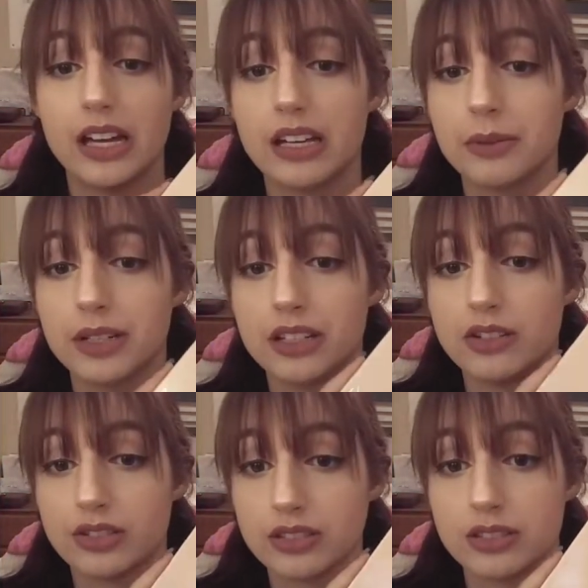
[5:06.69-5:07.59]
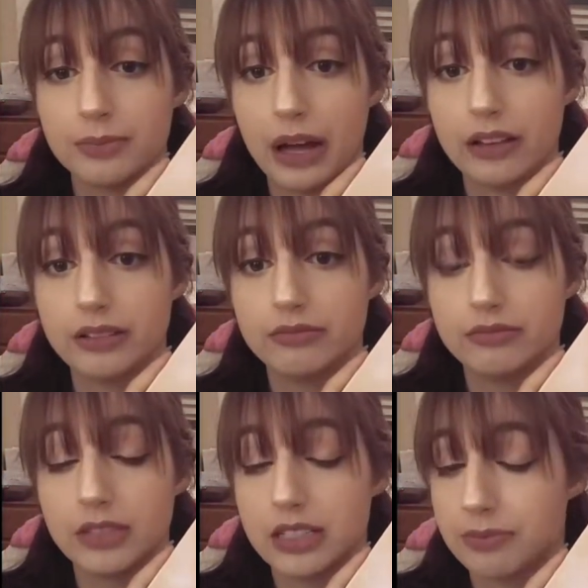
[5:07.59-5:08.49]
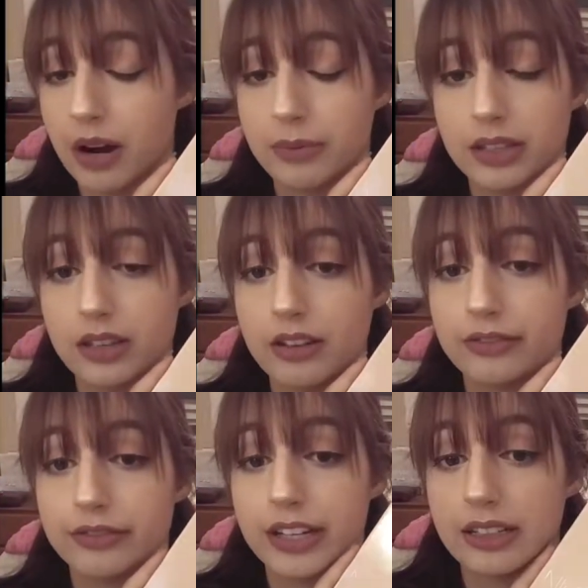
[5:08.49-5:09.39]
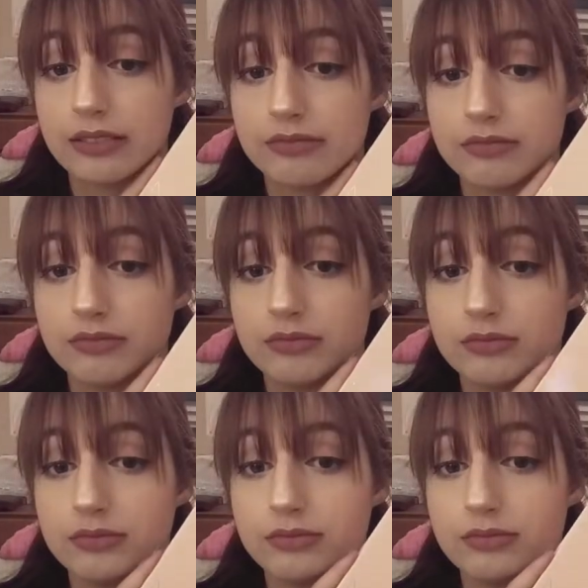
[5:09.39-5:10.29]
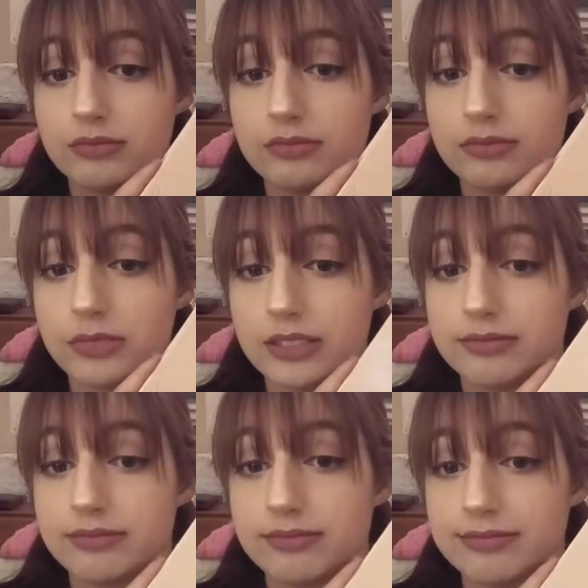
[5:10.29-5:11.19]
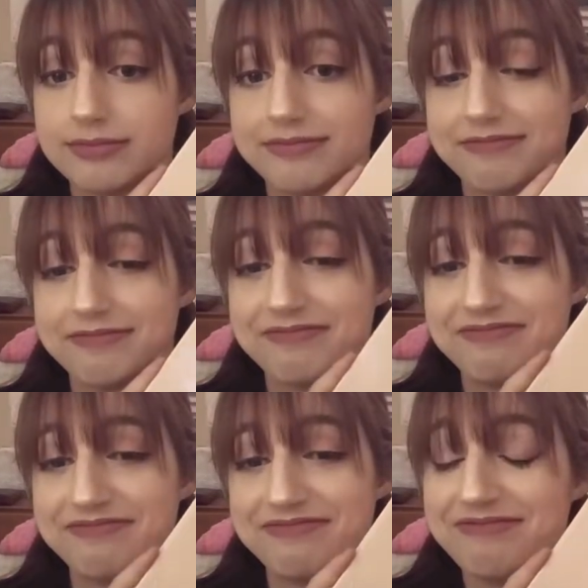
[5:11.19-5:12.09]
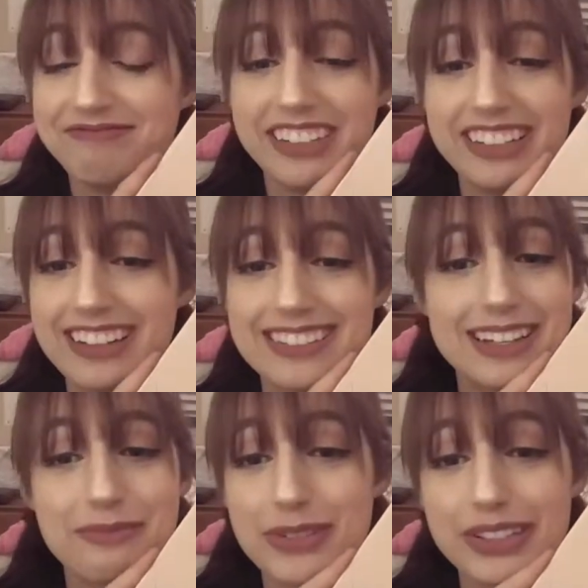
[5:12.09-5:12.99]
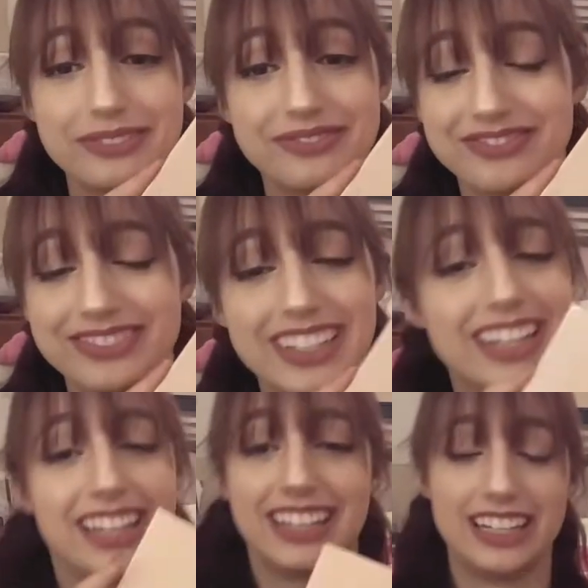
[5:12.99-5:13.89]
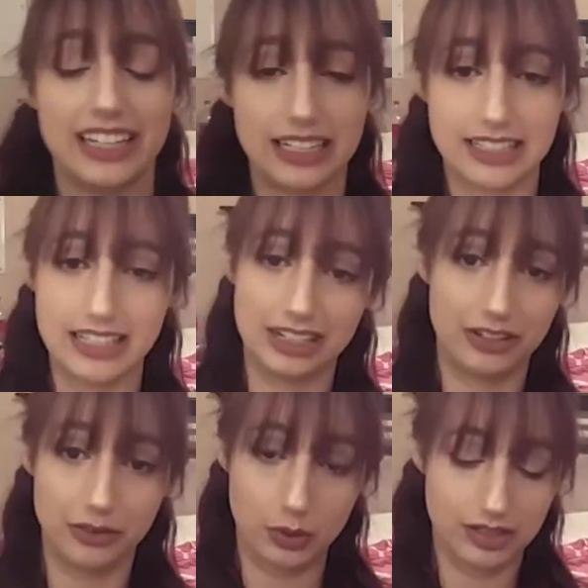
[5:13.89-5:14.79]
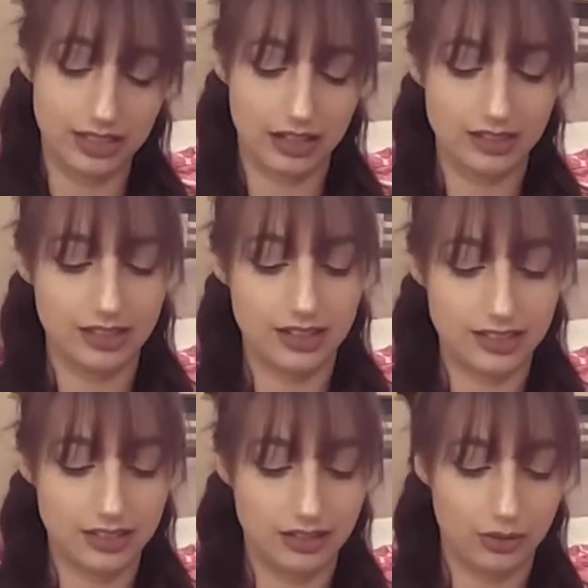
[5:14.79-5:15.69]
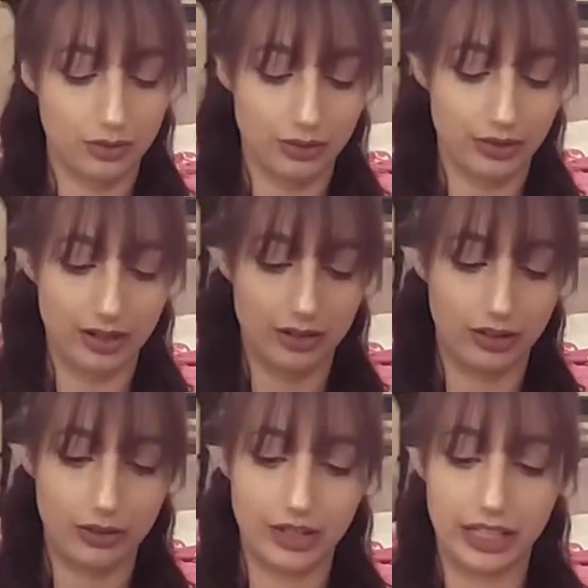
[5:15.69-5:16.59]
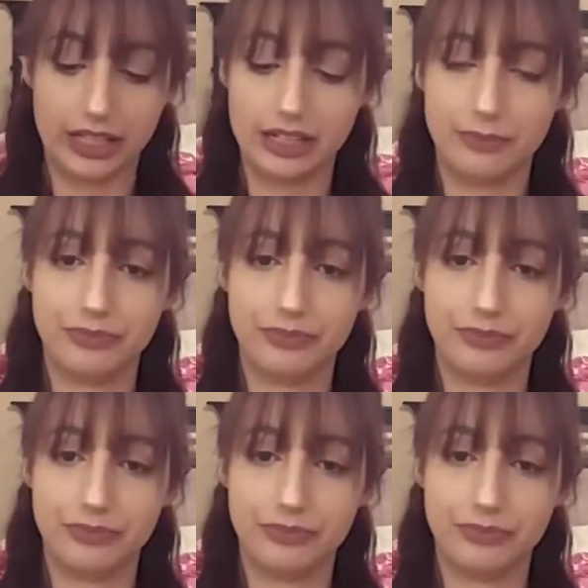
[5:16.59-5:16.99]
Anybody that uses this palette is probably in love. Like, really? Need I say more? It is the, of course, Anastasia and Nicole Guerriero Glow Kit.